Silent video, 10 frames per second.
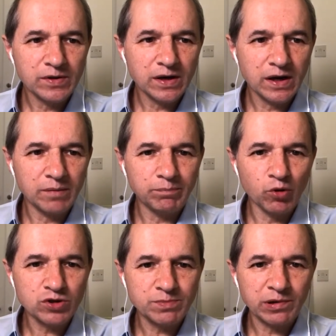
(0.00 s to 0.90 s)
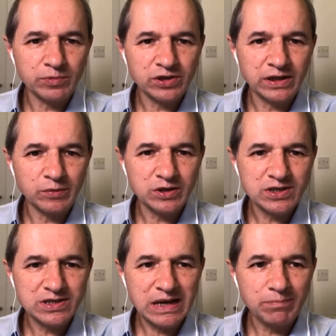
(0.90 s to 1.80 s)
uh, bought a property, and they would
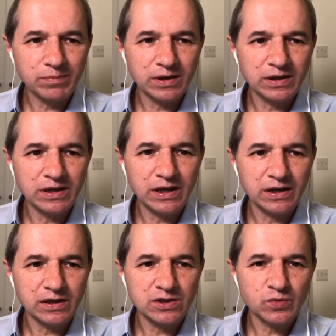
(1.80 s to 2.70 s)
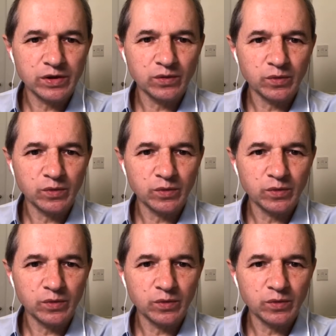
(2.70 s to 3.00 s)
stamp the deeds with